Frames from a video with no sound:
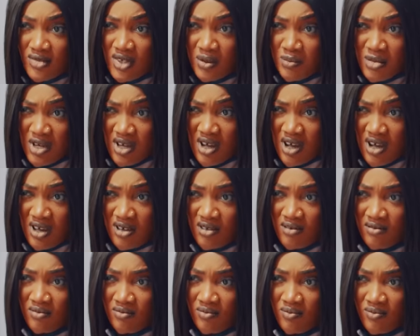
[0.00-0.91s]
Emeka.
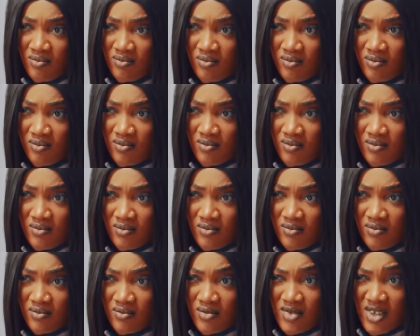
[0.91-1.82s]

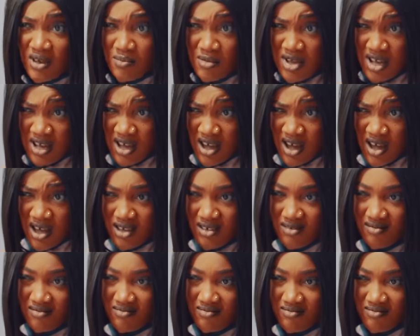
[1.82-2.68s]
Emeka,